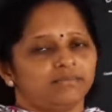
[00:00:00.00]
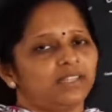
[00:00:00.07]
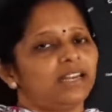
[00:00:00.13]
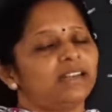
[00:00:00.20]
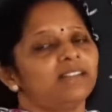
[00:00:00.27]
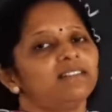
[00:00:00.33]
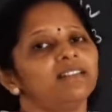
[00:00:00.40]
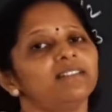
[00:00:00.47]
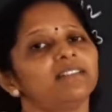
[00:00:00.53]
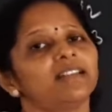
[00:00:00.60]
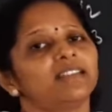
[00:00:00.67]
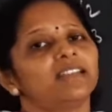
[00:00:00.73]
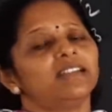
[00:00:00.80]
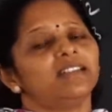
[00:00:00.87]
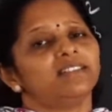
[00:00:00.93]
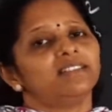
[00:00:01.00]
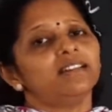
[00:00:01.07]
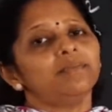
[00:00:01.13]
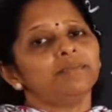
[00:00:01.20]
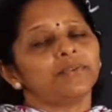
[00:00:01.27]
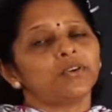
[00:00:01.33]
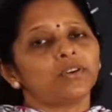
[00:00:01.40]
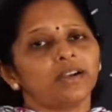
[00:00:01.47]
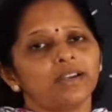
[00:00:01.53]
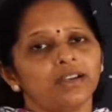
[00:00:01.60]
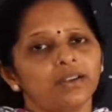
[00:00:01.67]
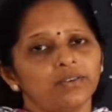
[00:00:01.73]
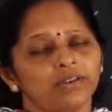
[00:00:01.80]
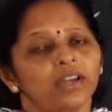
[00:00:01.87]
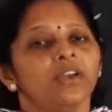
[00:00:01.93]
that is a circuit is broken
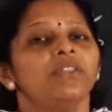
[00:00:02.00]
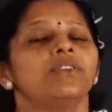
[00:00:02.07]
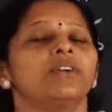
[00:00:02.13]
down.